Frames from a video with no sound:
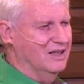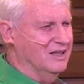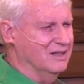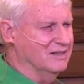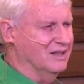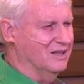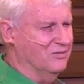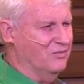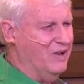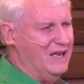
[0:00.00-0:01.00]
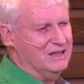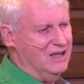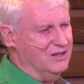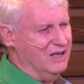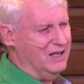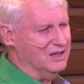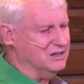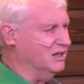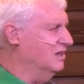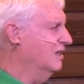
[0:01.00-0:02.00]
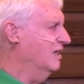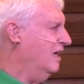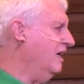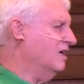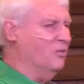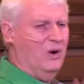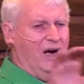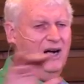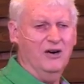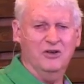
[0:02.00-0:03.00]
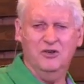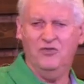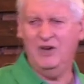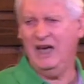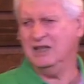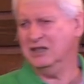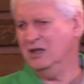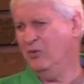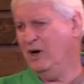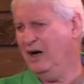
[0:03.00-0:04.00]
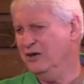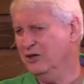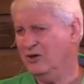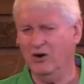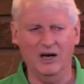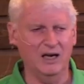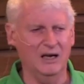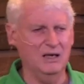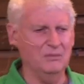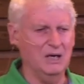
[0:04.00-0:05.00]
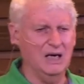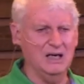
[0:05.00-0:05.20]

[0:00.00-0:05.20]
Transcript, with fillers: In fact, Elkanah said, "Hannah, why are you fasting? Why are you crying? Am I